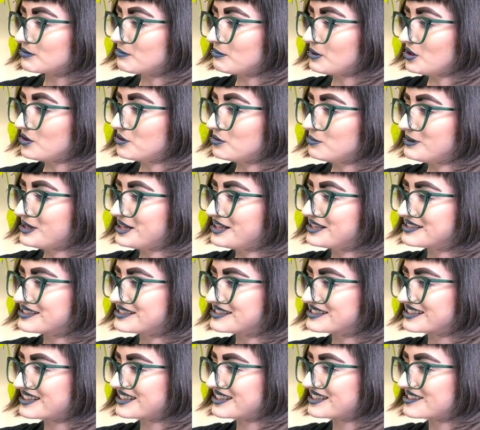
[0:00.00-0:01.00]
moment
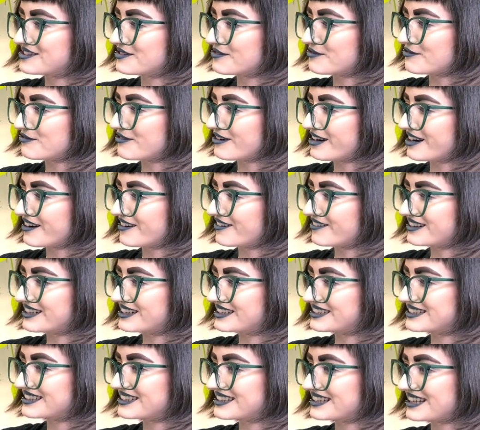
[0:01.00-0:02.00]
because of where
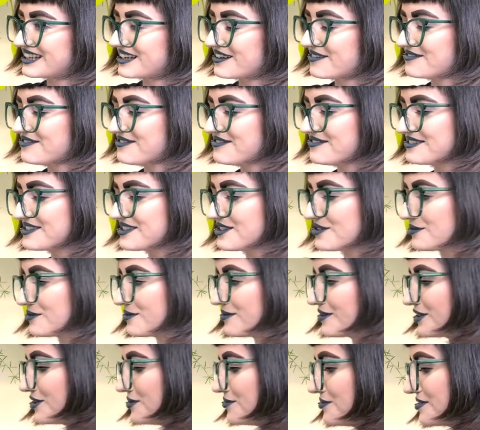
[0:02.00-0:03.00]
it lives, so
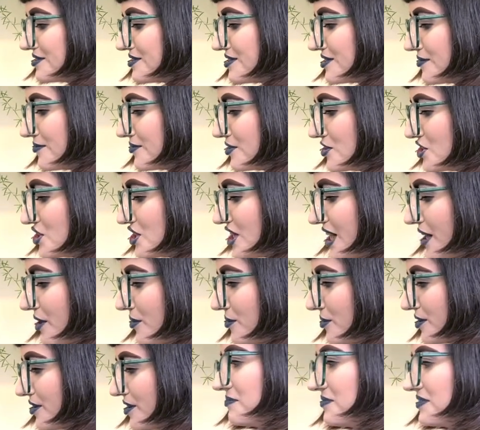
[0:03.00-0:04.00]
you deserve a
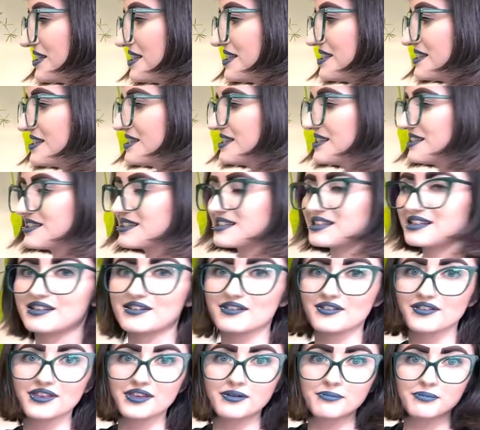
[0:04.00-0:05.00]
shower. This is
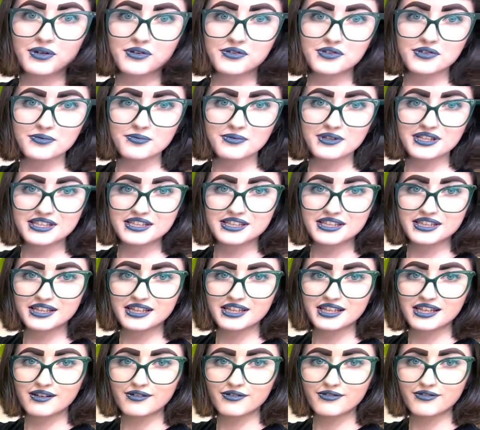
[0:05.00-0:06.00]
the most recent
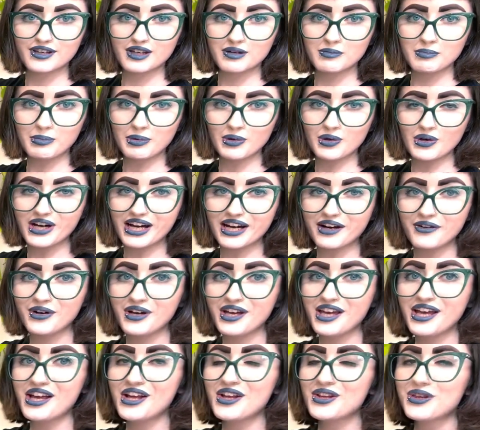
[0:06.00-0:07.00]
leaf it put out.
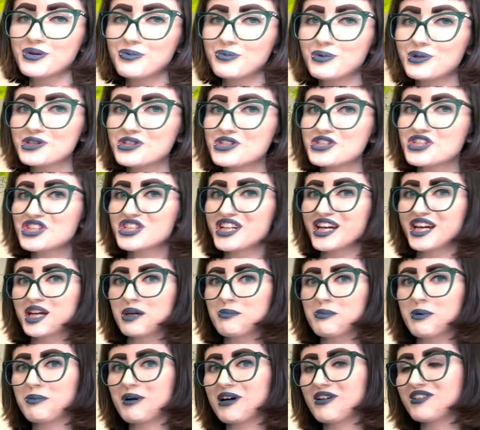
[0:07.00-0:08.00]
The one
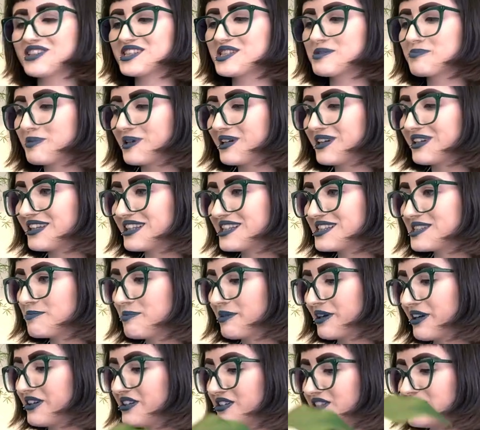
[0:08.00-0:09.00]
shame about this plant is
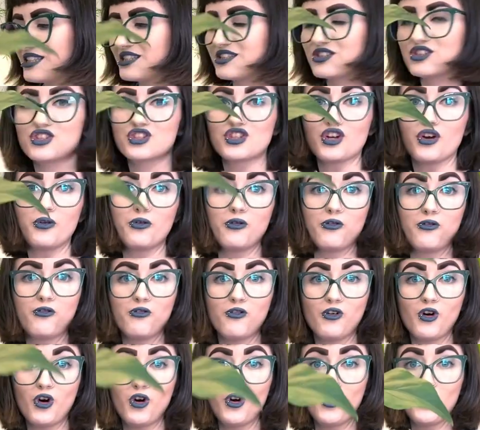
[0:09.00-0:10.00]
because it's so
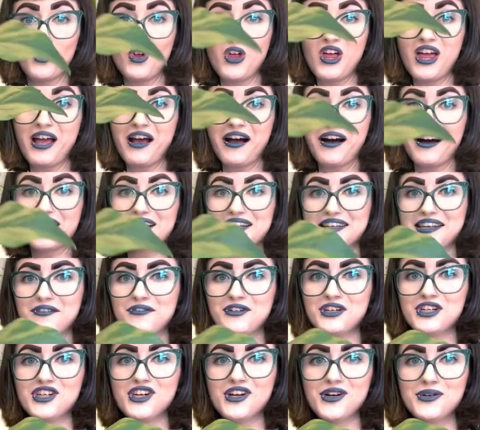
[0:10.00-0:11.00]
full, I
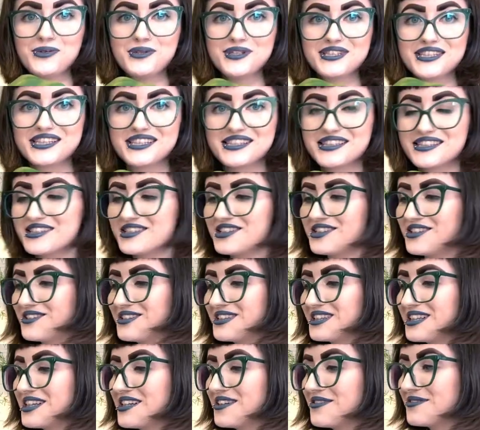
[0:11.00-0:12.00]
never noticed the new
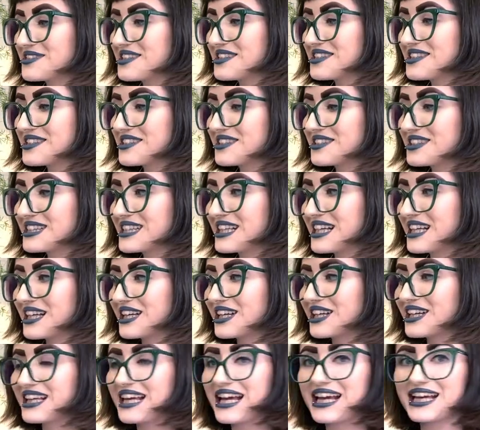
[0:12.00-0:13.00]
leaves until
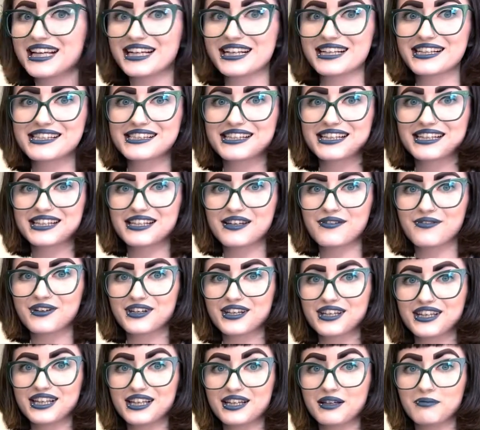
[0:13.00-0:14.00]
they're getting
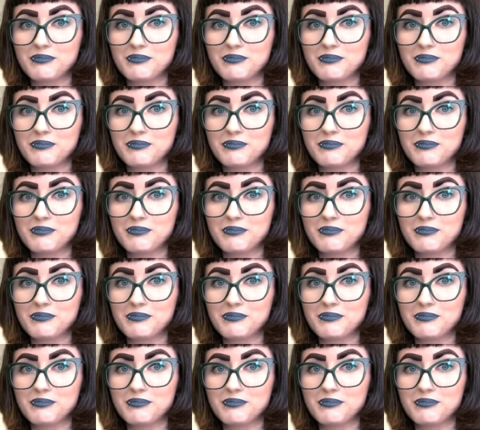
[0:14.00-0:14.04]
significantly